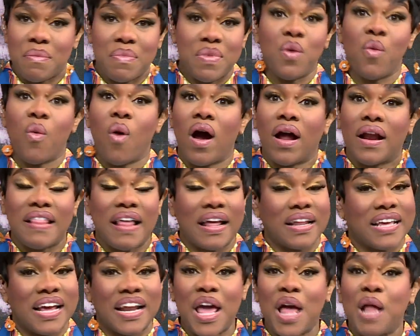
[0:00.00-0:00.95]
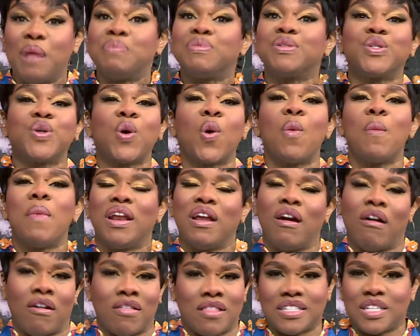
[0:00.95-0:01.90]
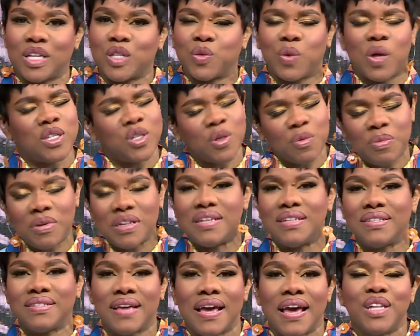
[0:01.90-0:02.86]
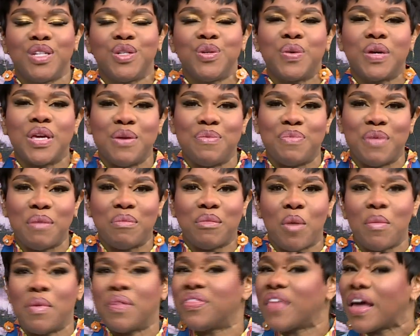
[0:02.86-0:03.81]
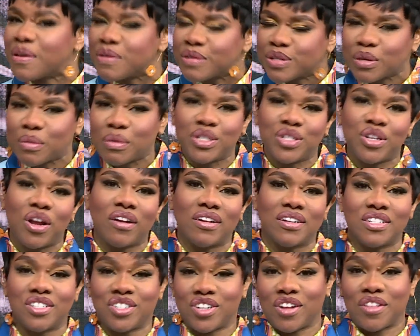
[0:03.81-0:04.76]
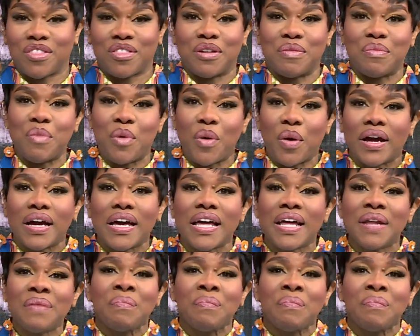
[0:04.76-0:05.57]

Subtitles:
be one that can help so many others as well. So please do keep them coming. Thank you so much, Jonathan Morgan,